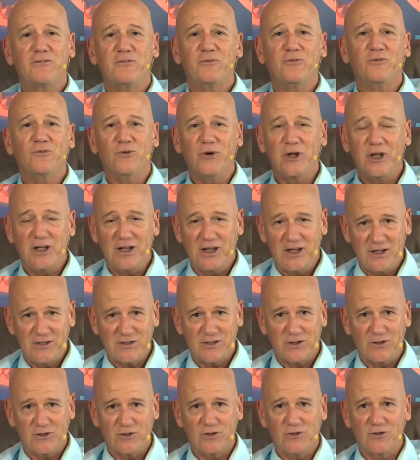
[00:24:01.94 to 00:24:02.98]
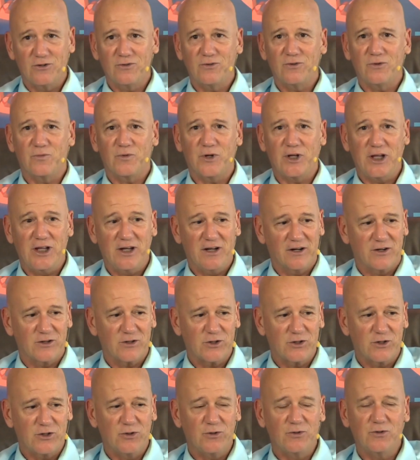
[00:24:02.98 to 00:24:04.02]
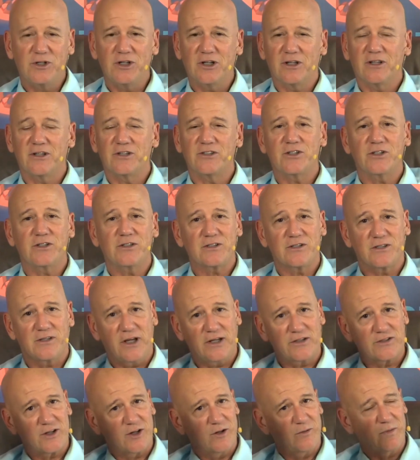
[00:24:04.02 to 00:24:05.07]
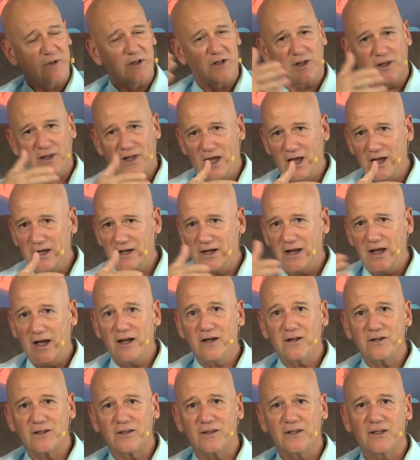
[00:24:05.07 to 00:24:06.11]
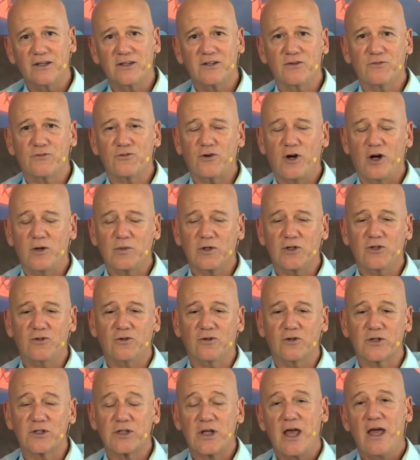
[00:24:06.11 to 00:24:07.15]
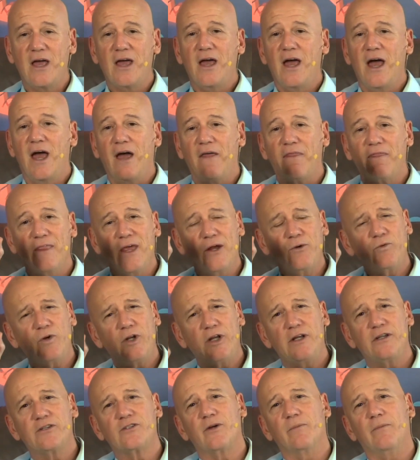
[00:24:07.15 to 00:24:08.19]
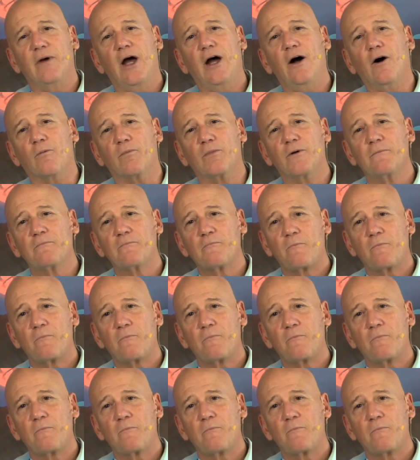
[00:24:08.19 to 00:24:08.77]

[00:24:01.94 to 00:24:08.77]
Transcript: we need to do, and we need our due diligence, and that's going to be lined out in the end of trauma course, and then we need some help.